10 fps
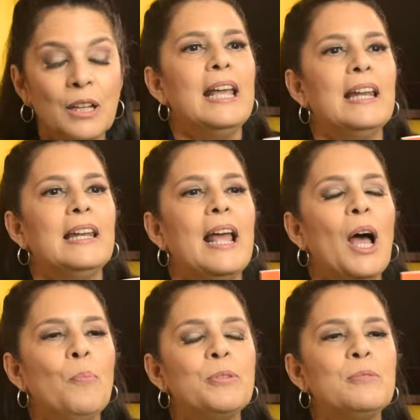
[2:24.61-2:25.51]
It
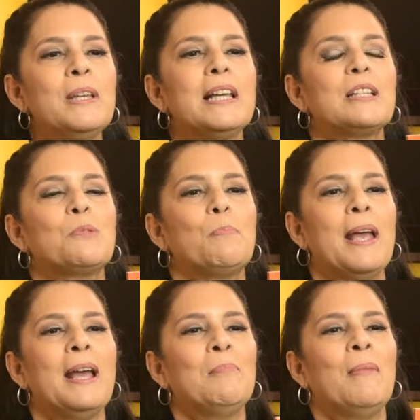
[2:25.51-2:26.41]
helps me
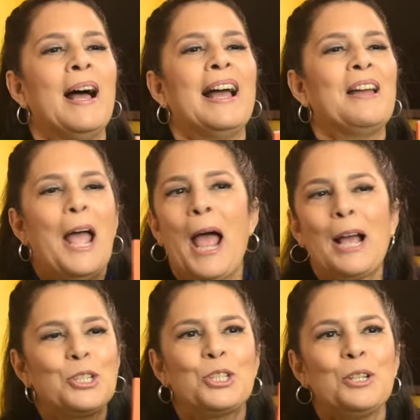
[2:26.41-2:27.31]
expand my
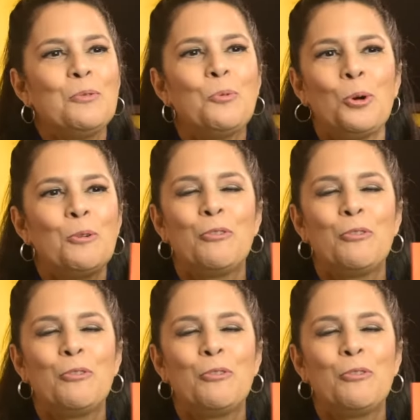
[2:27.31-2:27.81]
action word